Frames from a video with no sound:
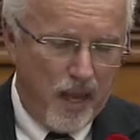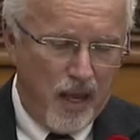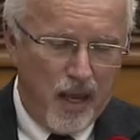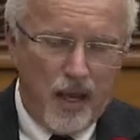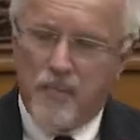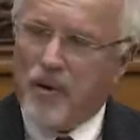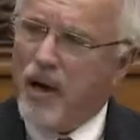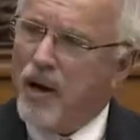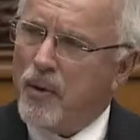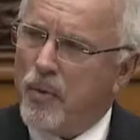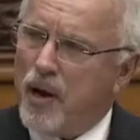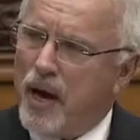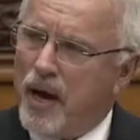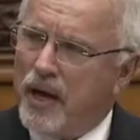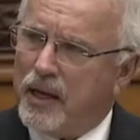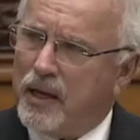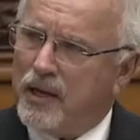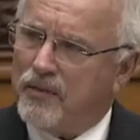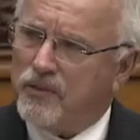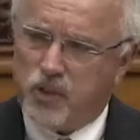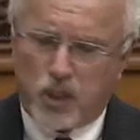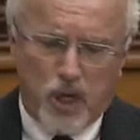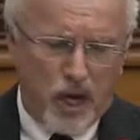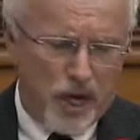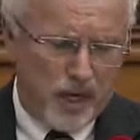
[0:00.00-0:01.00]
In my riding
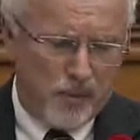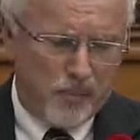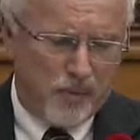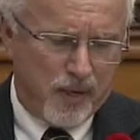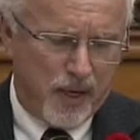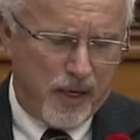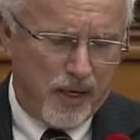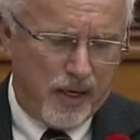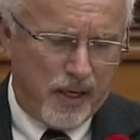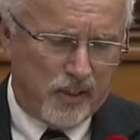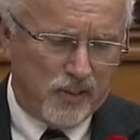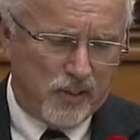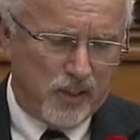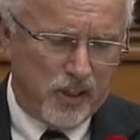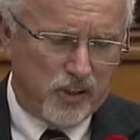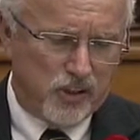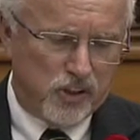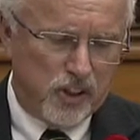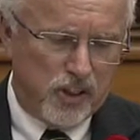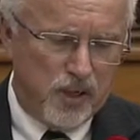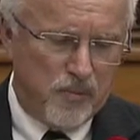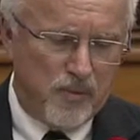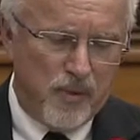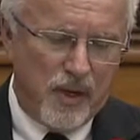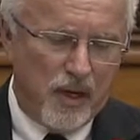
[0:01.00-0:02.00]
of Chatham, Kent, Essex,
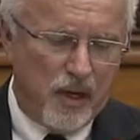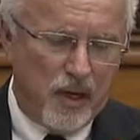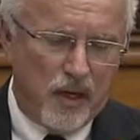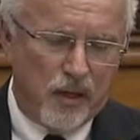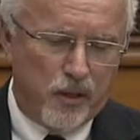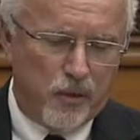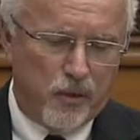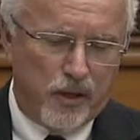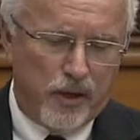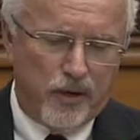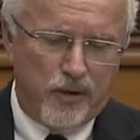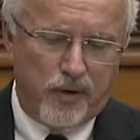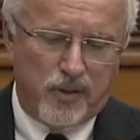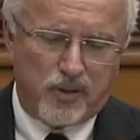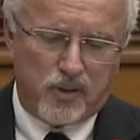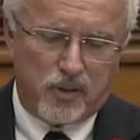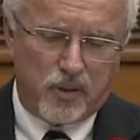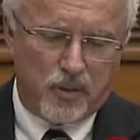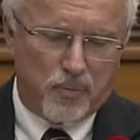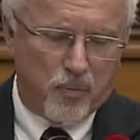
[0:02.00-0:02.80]
and in many other areas of the